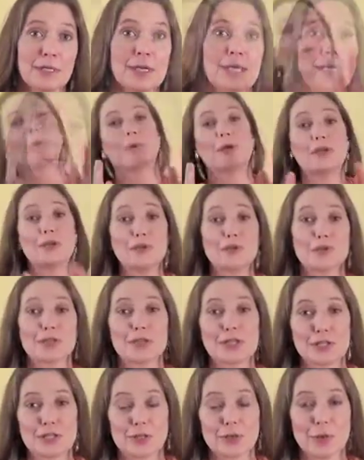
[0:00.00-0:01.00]
What we
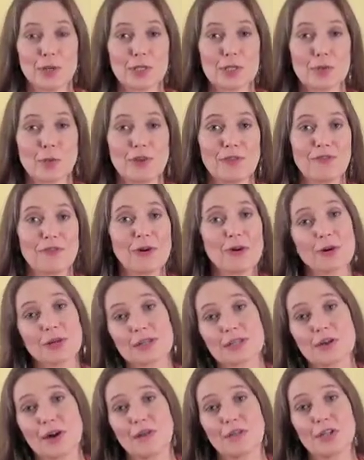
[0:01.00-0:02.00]
usually do is we
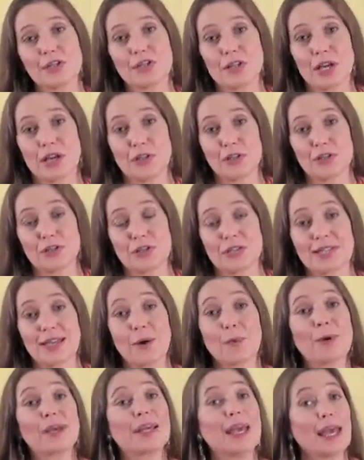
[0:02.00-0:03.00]
focus on the challenges
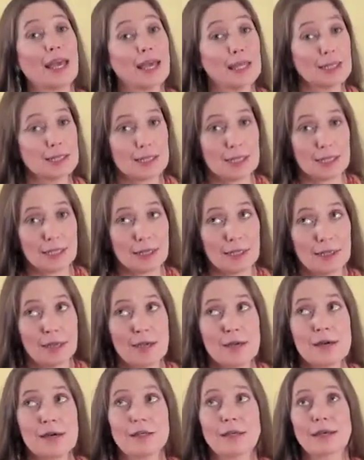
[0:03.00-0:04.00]
that we can see,
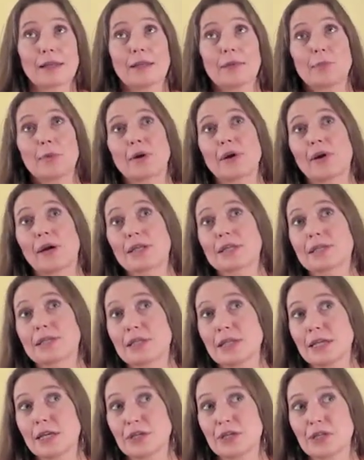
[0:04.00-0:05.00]
like the
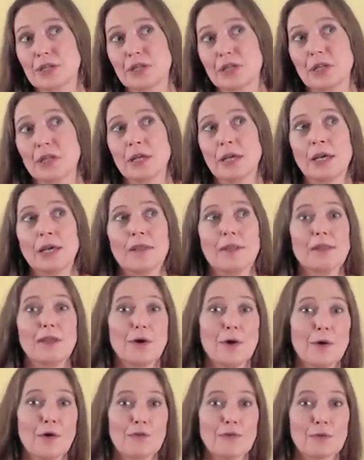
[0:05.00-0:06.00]
procrastination,
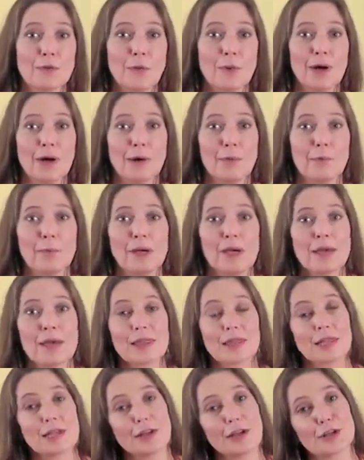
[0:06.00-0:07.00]
the overwhelm,
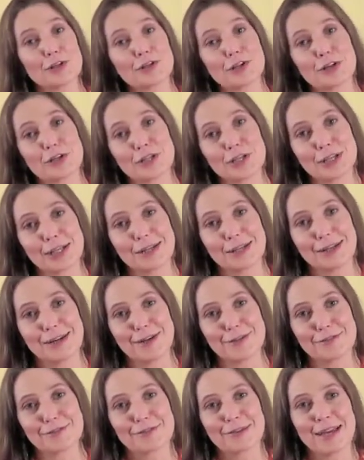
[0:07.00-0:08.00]
the not charging
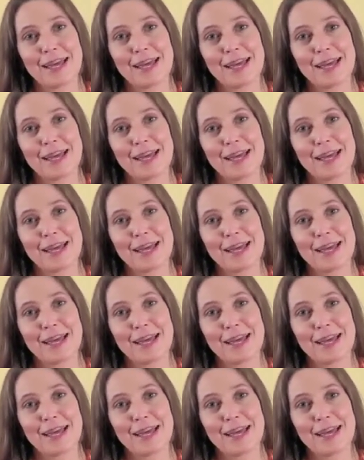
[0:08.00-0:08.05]
enough.